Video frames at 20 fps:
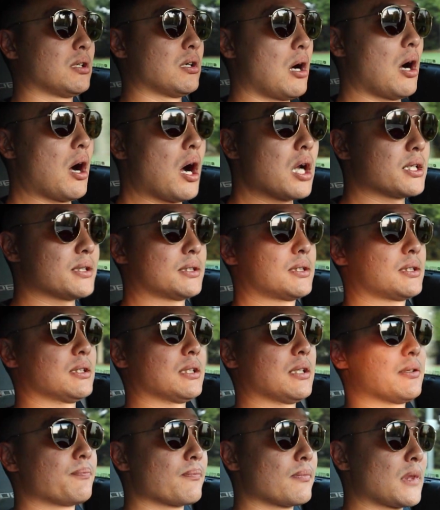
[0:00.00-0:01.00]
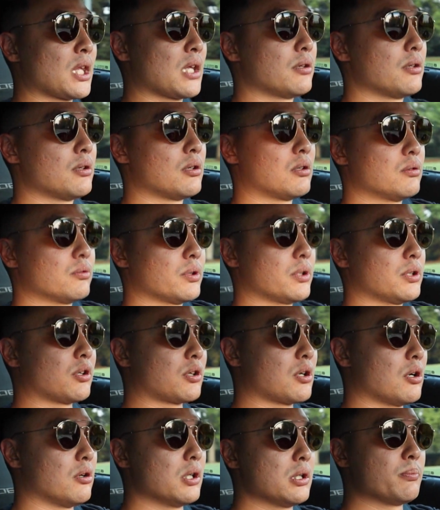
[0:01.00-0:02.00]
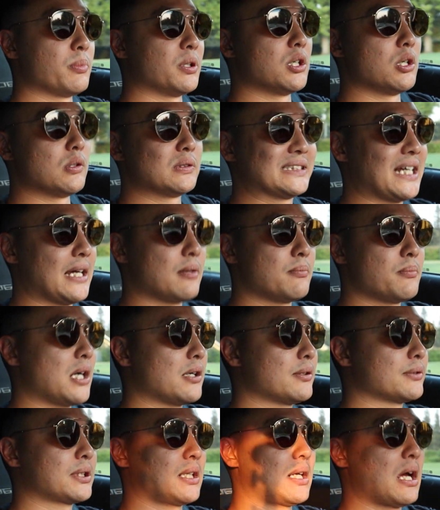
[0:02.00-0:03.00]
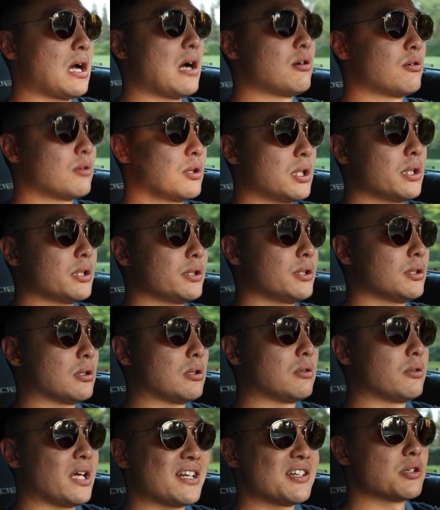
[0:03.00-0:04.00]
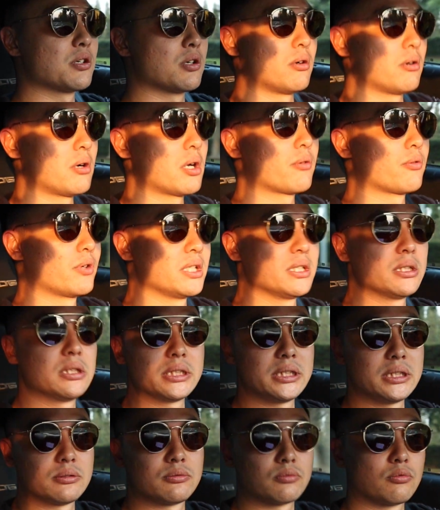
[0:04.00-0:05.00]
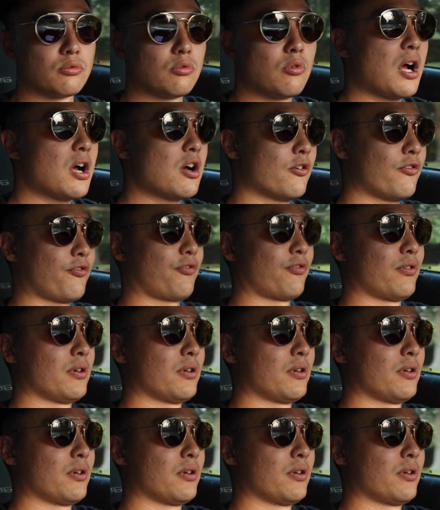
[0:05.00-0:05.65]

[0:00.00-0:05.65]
Honestly, you know, you're going below 10 miles an hour, you know, and you go on really rough